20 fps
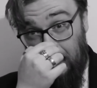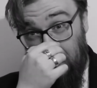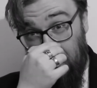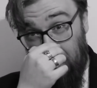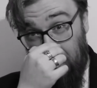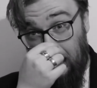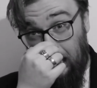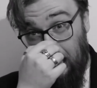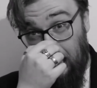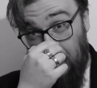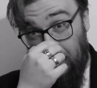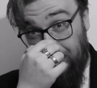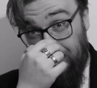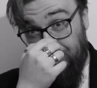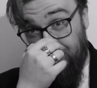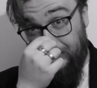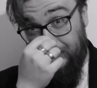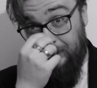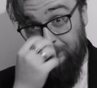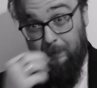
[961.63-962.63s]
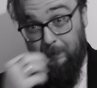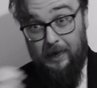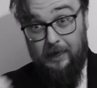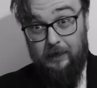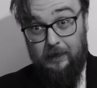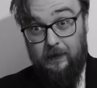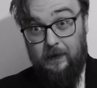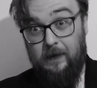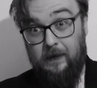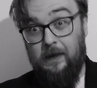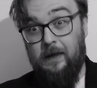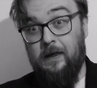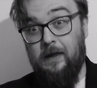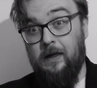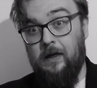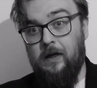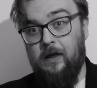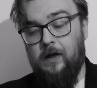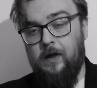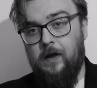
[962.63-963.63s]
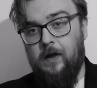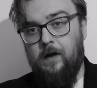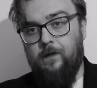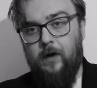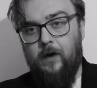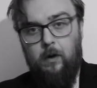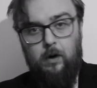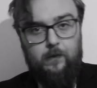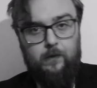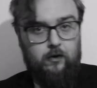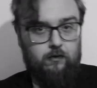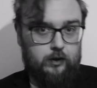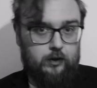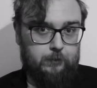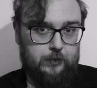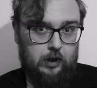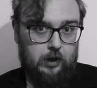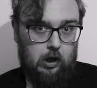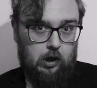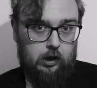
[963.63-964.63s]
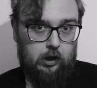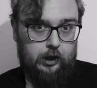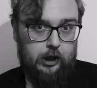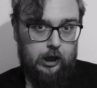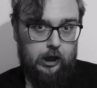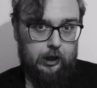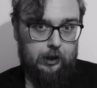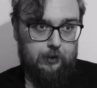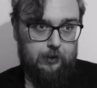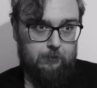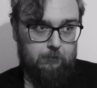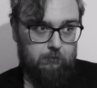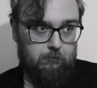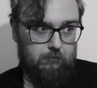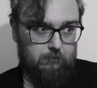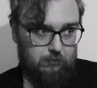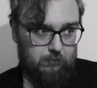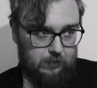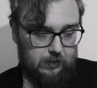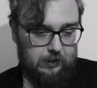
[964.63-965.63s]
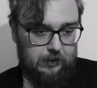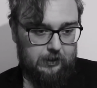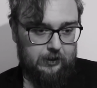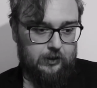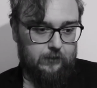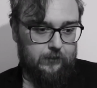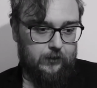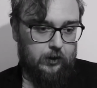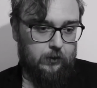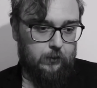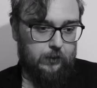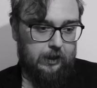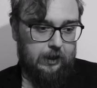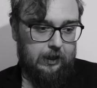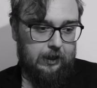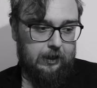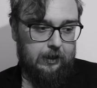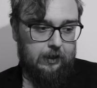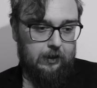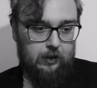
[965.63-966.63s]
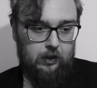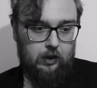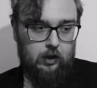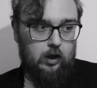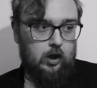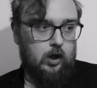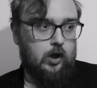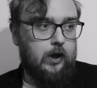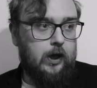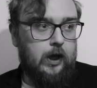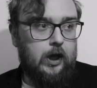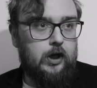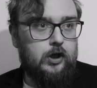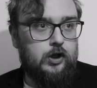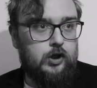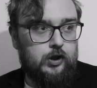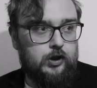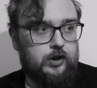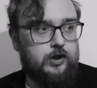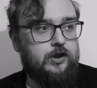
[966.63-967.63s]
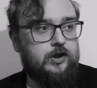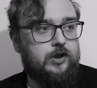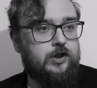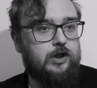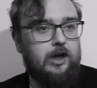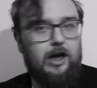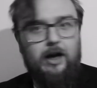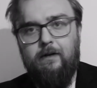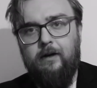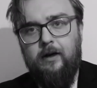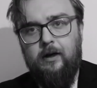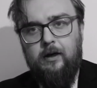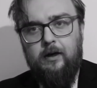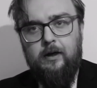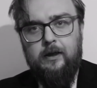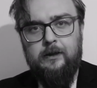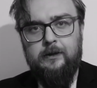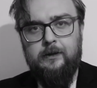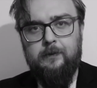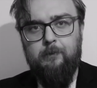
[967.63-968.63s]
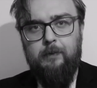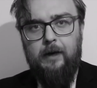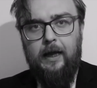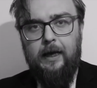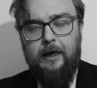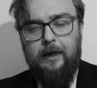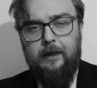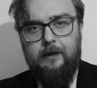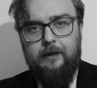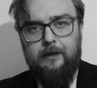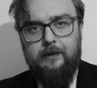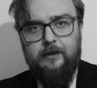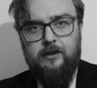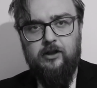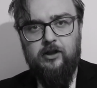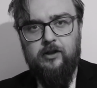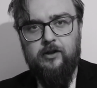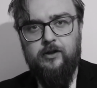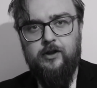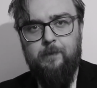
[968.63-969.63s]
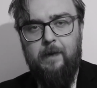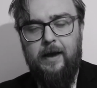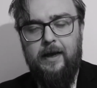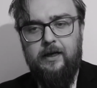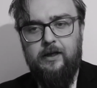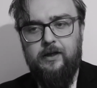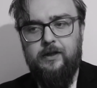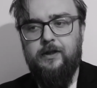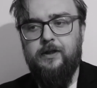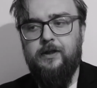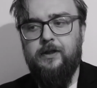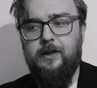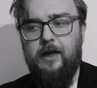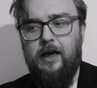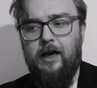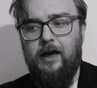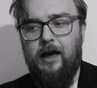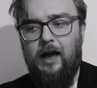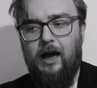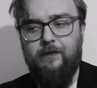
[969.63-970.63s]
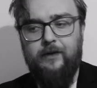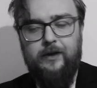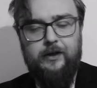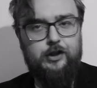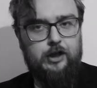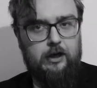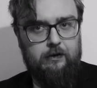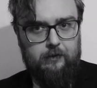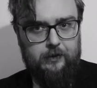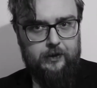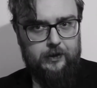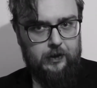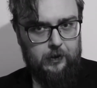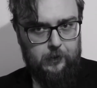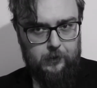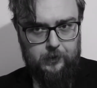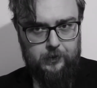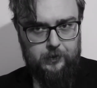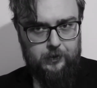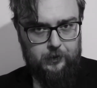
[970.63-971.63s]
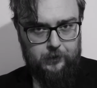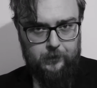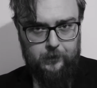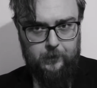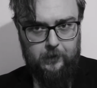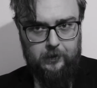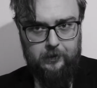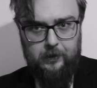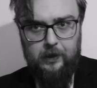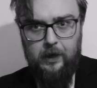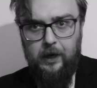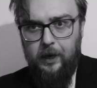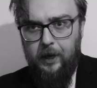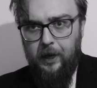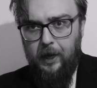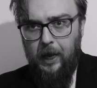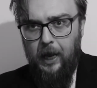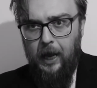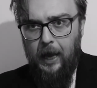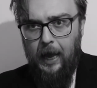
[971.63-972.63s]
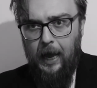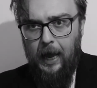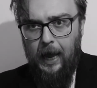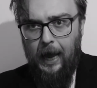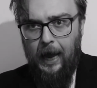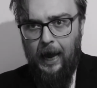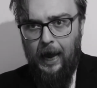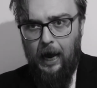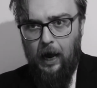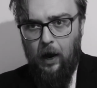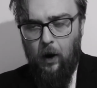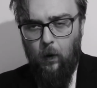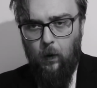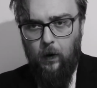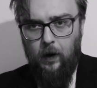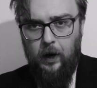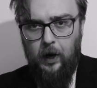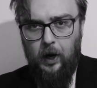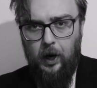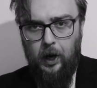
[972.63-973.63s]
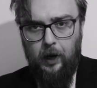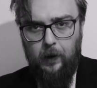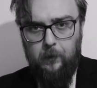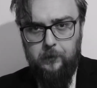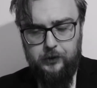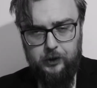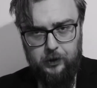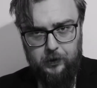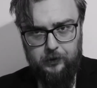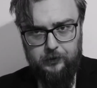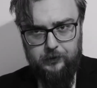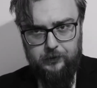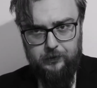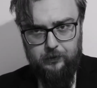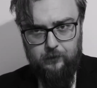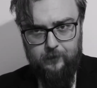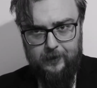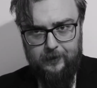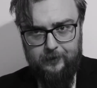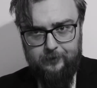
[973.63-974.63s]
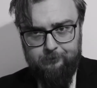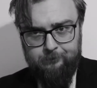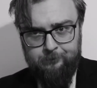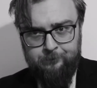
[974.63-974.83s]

I spent the whole of the Christmas holiday and into the new year just staring blankly into space, having generally no clue on how I was going to do that.